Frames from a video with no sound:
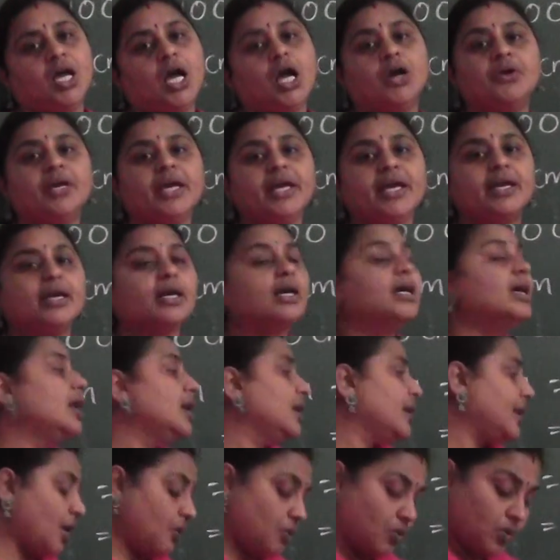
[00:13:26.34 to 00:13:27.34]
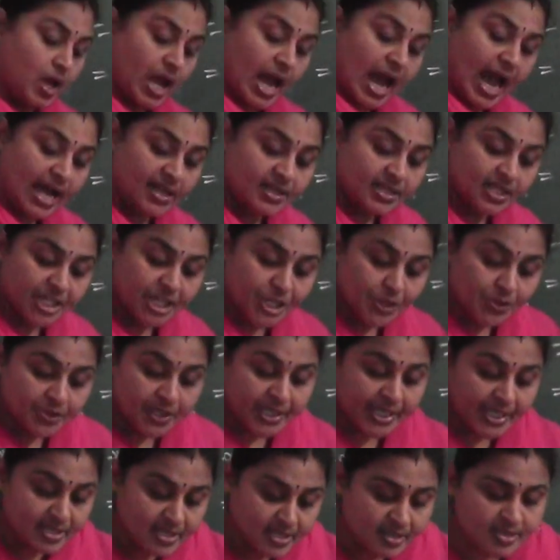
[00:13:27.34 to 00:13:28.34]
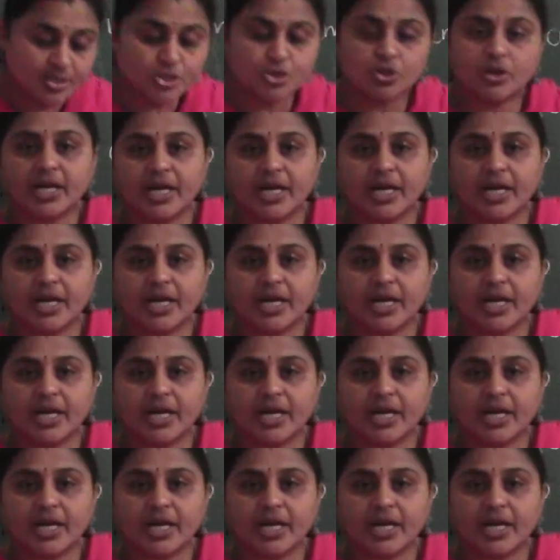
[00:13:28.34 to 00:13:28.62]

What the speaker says: Okay, now other units to